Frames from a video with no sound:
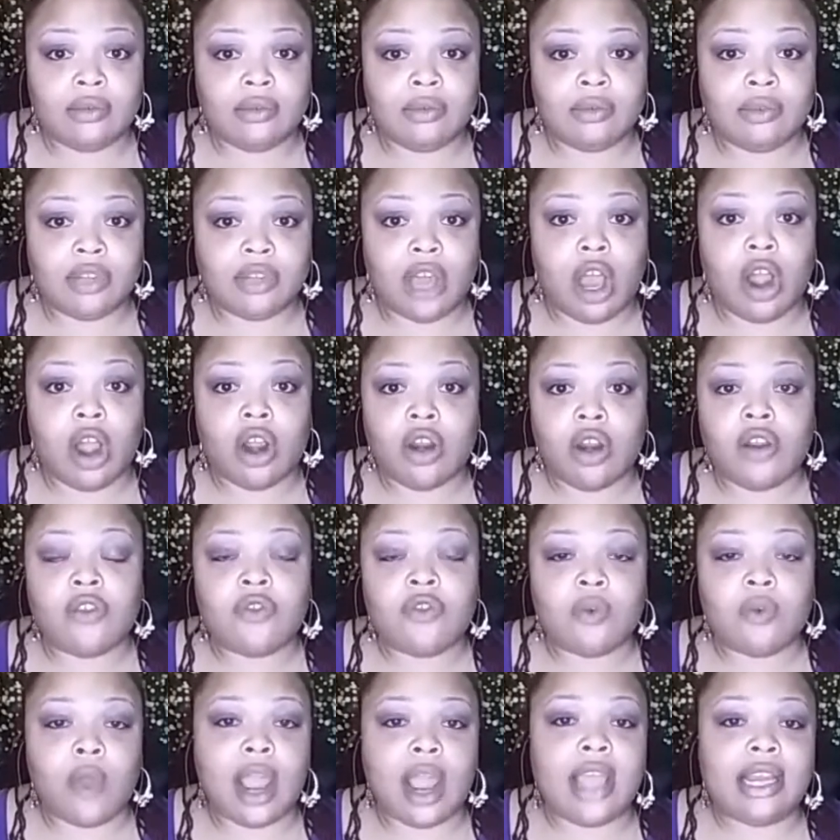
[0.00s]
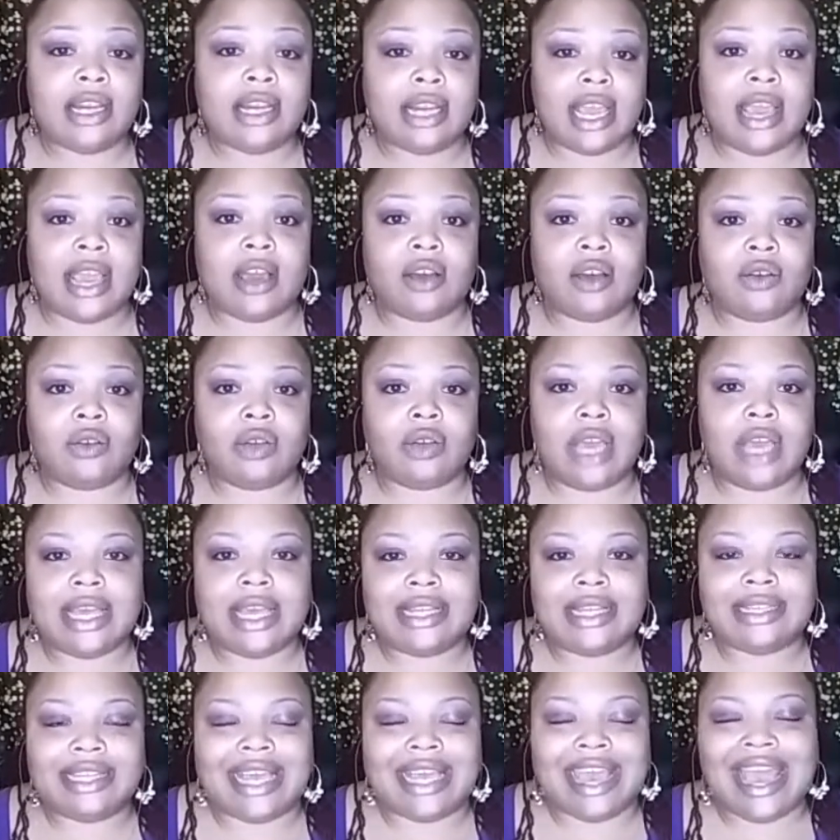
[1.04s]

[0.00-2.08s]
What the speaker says: the earth right now that